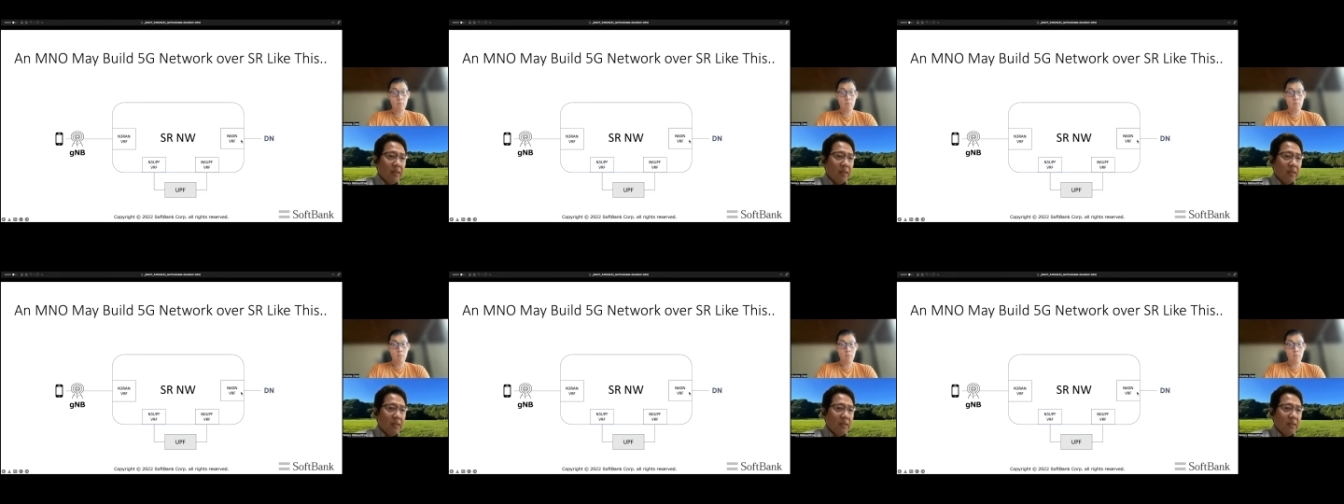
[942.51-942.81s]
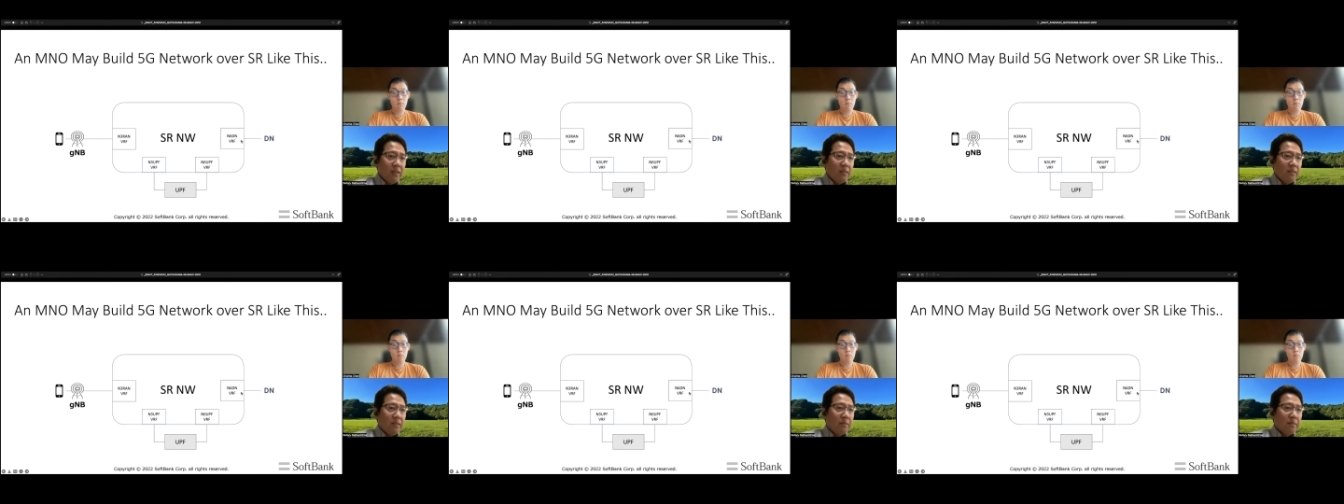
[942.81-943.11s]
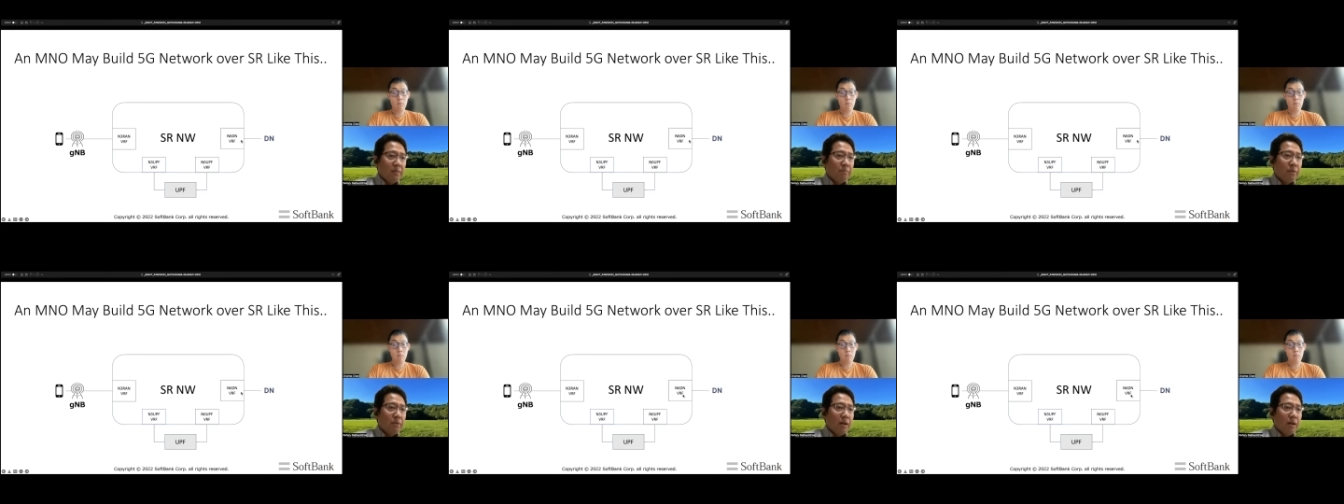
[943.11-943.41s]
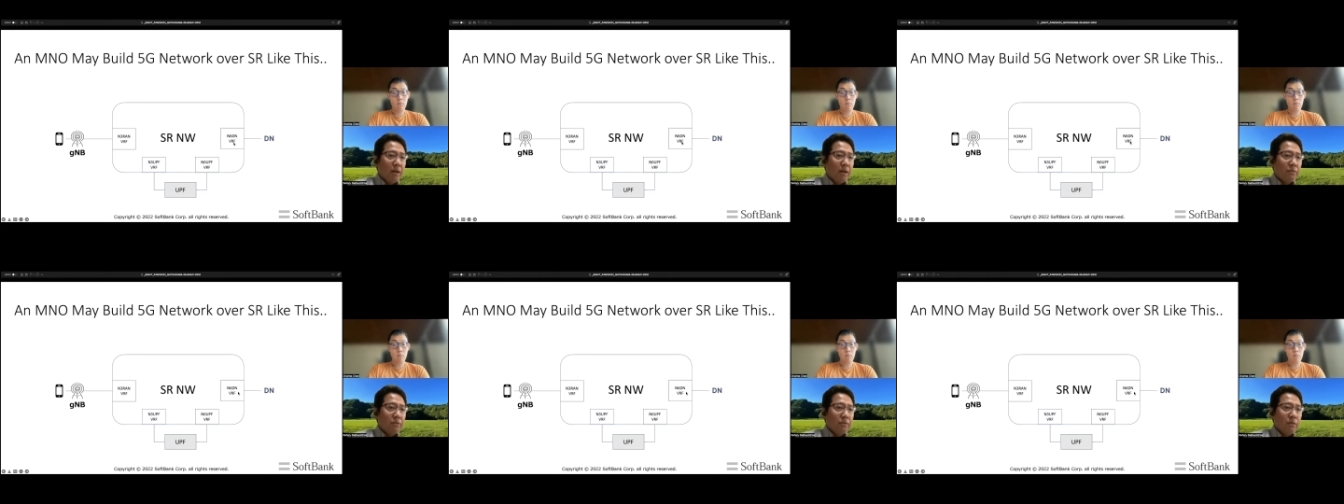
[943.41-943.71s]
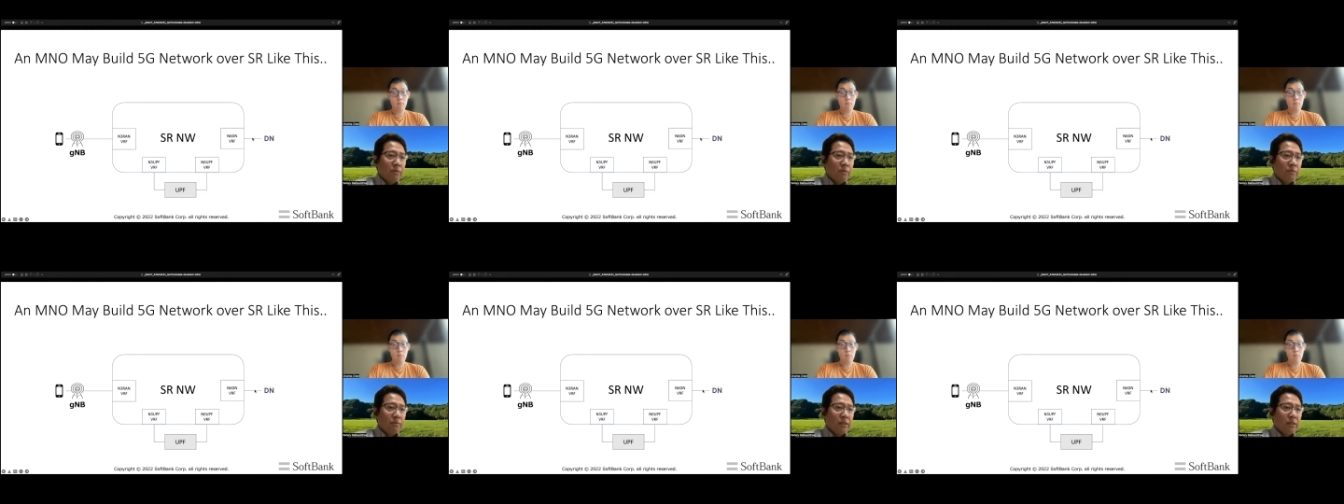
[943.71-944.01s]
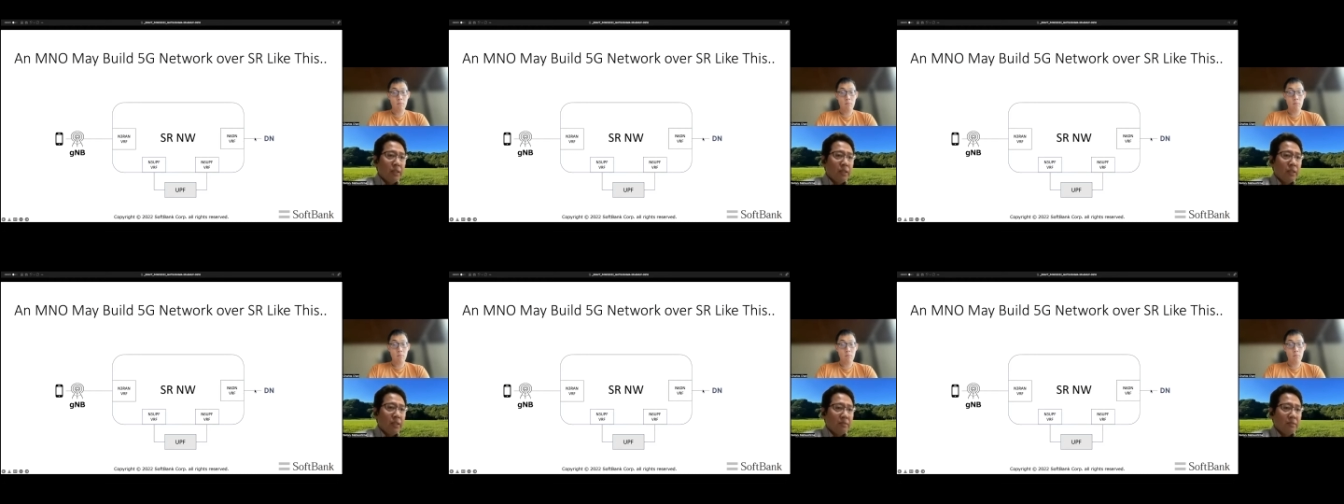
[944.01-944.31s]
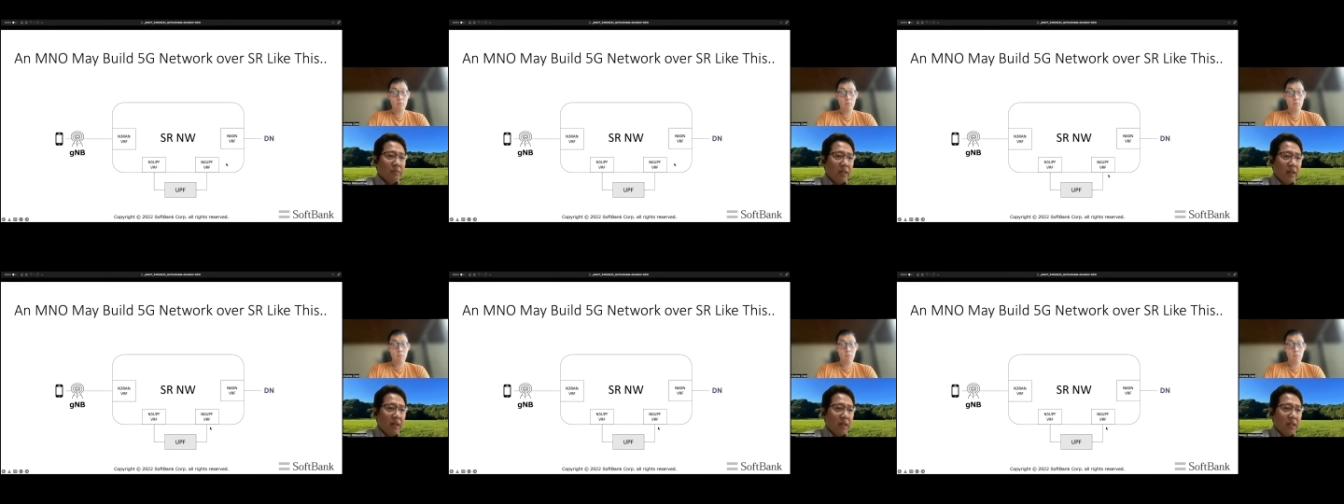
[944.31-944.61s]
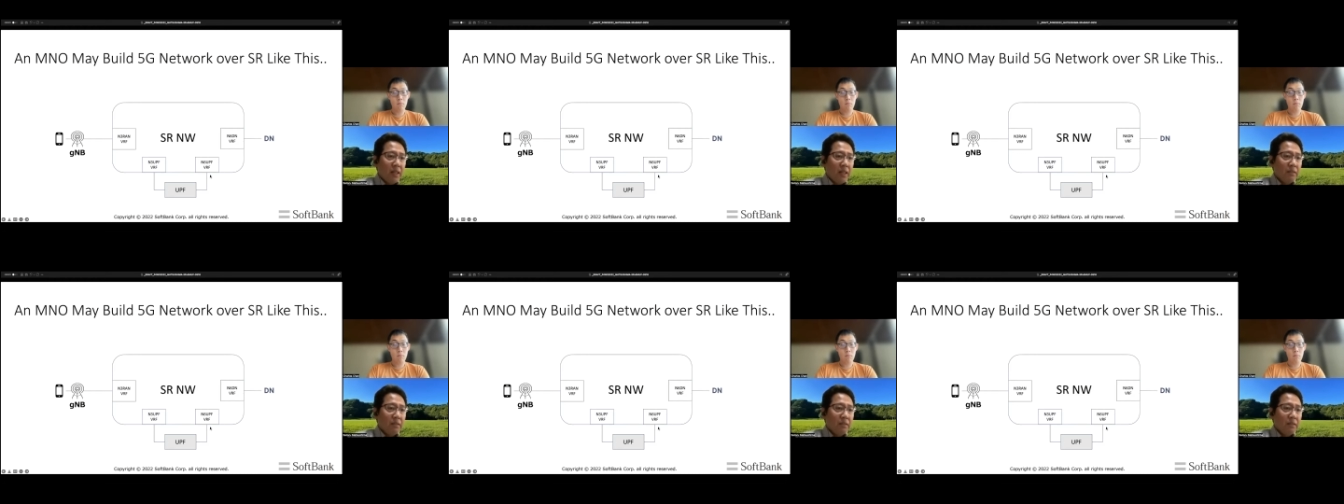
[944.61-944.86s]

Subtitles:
the buf on DN side and